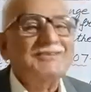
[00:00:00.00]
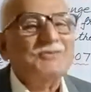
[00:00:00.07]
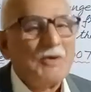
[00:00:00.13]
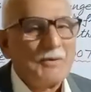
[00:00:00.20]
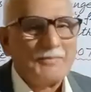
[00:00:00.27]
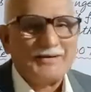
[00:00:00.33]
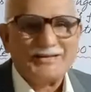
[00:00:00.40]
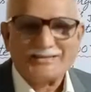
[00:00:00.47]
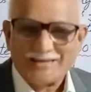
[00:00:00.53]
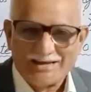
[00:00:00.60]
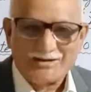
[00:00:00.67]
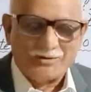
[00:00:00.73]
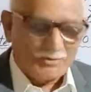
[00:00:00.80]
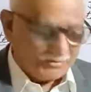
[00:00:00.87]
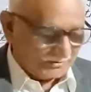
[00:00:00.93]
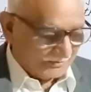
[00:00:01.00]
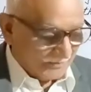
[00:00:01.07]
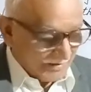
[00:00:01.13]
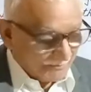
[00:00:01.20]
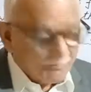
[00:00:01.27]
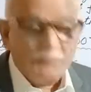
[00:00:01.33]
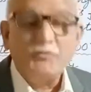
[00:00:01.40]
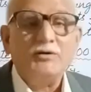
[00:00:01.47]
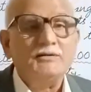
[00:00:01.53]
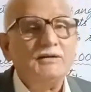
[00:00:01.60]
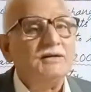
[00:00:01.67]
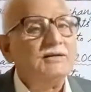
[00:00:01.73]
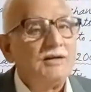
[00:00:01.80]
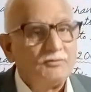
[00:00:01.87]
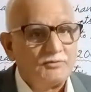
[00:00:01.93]
tropical cyclones. Before
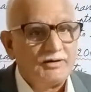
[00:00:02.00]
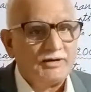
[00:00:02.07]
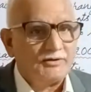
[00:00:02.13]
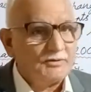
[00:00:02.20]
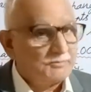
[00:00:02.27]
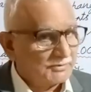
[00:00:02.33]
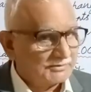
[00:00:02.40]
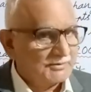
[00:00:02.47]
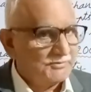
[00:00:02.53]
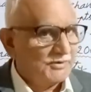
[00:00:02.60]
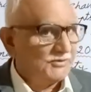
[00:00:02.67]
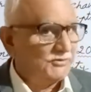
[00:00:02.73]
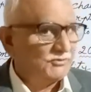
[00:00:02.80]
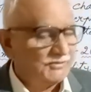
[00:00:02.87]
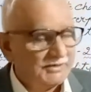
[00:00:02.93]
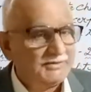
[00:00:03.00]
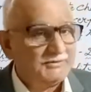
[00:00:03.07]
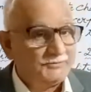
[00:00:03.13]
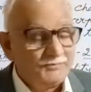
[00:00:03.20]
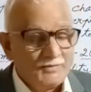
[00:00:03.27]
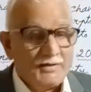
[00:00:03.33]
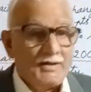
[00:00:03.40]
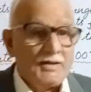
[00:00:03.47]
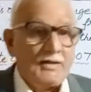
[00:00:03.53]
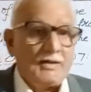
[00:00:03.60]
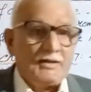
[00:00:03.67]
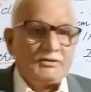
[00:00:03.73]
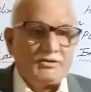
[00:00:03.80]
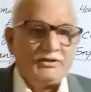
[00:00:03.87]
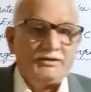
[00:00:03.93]
that, I would like to impress upon you that,
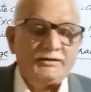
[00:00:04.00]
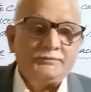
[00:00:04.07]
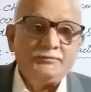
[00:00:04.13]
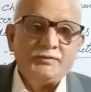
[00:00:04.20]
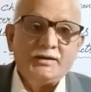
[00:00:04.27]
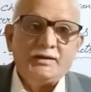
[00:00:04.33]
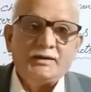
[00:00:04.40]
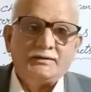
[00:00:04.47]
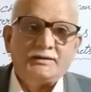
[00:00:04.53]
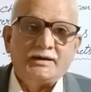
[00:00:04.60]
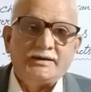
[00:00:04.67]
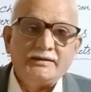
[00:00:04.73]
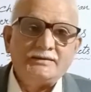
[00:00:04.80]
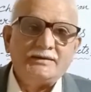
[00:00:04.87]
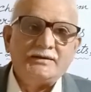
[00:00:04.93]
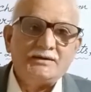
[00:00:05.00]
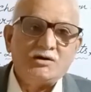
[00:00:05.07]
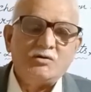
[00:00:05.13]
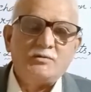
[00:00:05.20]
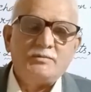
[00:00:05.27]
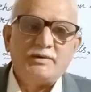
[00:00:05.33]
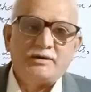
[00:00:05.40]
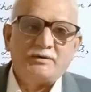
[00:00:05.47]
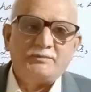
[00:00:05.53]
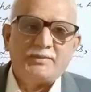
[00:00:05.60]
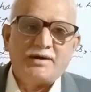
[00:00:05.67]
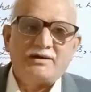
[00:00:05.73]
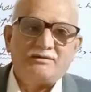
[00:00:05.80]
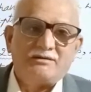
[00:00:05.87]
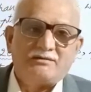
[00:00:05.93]
see, the Intergovernmental
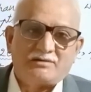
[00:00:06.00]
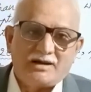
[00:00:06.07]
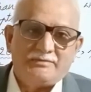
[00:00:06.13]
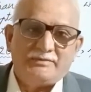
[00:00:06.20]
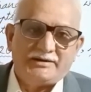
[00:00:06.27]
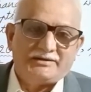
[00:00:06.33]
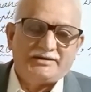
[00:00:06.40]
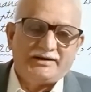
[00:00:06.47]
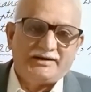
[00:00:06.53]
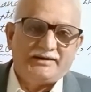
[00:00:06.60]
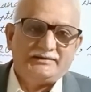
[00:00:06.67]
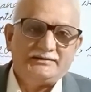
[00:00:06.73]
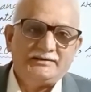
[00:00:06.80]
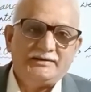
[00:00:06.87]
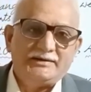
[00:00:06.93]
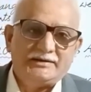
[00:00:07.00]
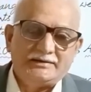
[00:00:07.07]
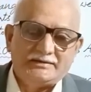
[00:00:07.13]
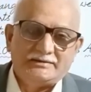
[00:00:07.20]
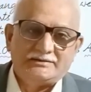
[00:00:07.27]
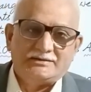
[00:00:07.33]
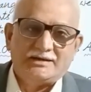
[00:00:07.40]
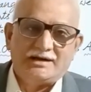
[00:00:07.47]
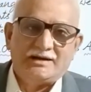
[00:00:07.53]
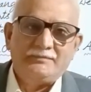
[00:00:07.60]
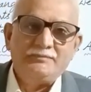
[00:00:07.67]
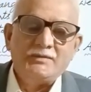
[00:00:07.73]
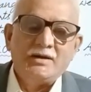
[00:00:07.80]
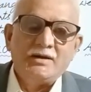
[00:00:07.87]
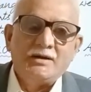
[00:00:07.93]
Panel on Climate Change is
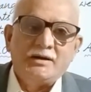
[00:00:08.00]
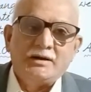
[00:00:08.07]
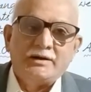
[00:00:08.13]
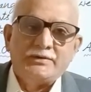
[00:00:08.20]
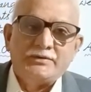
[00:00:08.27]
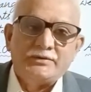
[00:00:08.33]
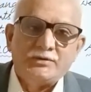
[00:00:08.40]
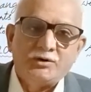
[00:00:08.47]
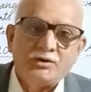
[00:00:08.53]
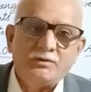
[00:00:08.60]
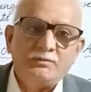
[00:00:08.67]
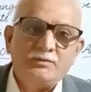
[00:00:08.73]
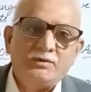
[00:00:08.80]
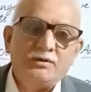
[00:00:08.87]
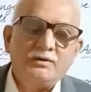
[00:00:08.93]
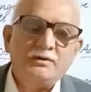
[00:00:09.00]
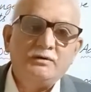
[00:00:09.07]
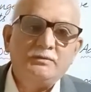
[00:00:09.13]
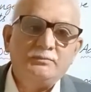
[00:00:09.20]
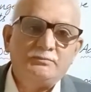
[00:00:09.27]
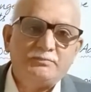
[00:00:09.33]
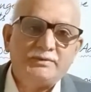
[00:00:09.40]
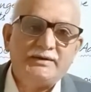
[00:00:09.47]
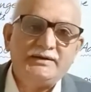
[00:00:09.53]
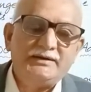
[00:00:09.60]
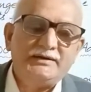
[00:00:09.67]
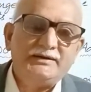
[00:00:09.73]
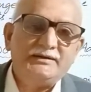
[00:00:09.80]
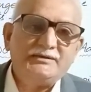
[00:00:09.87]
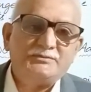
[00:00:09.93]
the Nobel
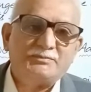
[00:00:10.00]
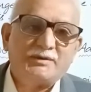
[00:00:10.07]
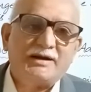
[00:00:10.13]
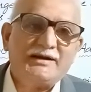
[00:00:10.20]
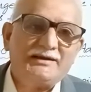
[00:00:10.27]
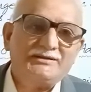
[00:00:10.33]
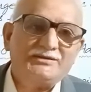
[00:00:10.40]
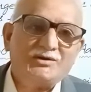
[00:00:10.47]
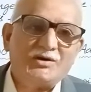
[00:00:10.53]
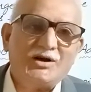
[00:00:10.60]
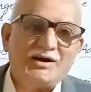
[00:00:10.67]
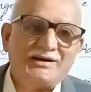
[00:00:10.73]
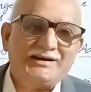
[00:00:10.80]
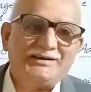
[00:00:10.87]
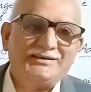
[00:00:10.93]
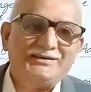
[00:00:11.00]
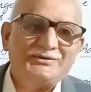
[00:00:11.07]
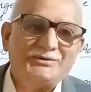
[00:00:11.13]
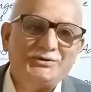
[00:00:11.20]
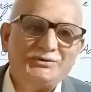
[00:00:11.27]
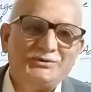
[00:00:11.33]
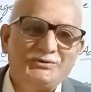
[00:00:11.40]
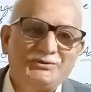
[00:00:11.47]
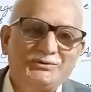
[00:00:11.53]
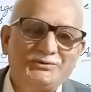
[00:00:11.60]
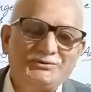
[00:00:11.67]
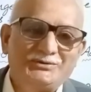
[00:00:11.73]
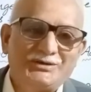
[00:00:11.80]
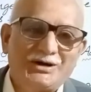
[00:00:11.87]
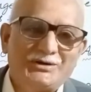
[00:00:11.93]
Peace Prize Laureate
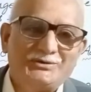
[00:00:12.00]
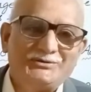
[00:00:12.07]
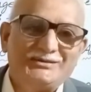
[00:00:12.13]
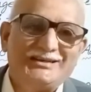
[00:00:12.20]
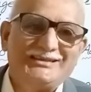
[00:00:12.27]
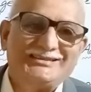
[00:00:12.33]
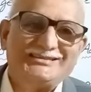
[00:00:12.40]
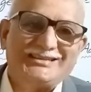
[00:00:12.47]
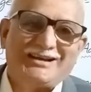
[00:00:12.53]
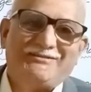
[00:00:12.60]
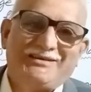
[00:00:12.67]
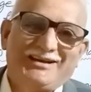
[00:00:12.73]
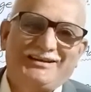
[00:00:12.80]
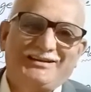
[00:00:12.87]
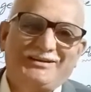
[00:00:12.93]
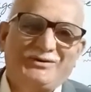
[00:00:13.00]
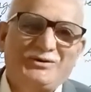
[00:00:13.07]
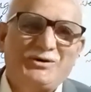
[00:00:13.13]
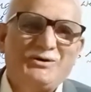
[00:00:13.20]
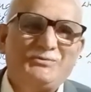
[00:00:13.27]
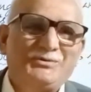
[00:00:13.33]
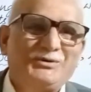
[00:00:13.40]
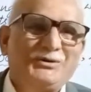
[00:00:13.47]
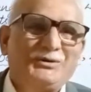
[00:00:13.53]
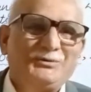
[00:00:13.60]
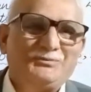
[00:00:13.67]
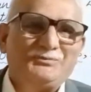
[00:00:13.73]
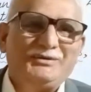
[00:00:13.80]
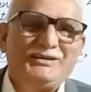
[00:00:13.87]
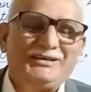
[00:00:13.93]
2007. Nobel
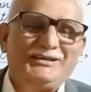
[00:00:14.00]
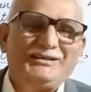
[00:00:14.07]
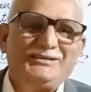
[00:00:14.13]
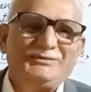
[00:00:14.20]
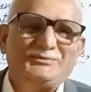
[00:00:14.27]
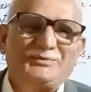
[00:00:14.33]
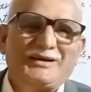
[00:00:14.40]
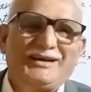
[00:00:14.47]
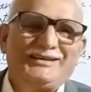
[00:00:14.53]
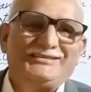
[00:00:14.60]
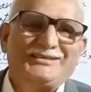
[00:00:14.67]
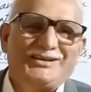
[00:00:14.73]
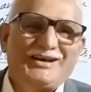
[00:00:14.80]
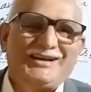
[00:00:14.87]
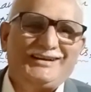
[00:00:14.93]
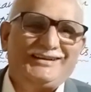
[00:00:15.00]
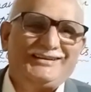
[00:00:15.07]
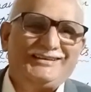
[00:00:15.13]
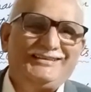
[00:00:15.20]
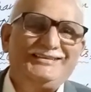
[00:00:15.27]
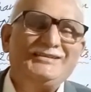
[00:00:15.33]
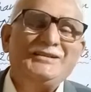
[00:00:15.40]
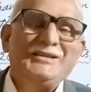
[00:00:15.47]
Peace Prize Laureate is